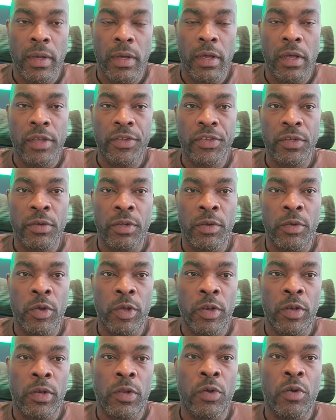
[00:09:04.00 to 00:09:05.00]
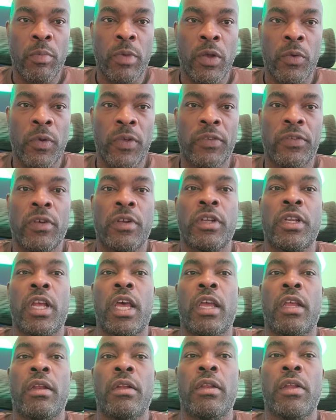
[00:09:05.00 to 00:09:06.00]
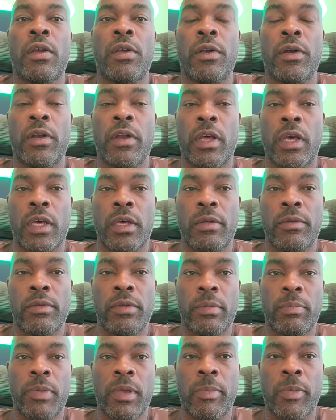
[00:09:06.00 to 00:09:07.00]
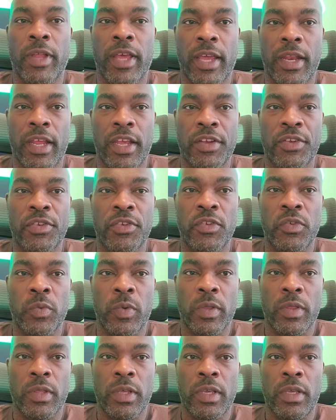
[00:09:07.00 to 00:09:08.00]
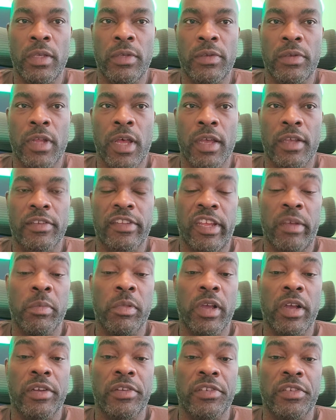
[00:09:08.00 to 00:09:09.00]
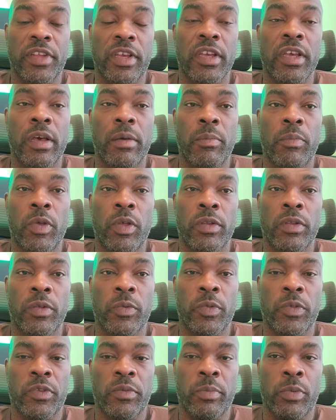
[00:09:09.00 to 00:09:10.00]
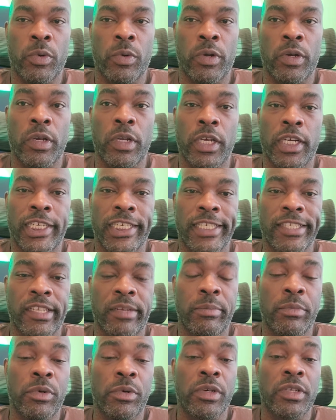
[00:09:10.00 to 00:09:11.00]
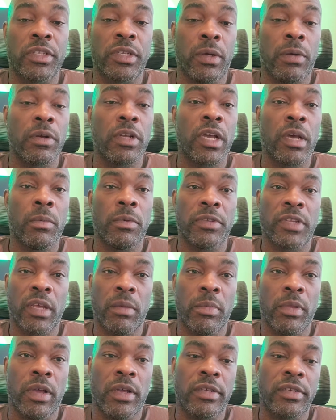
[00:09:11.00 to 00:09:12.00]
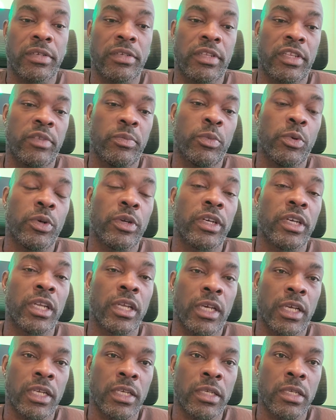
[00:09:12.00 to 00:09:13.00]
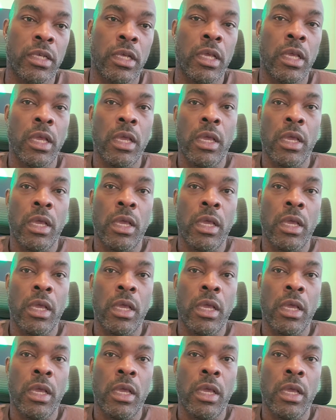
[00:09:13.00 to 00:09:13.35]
Also, in doing my research, I'd heard some people had issues with the stock stabilizers that come built with this board. Some boards don't come with stabilizers. This board does.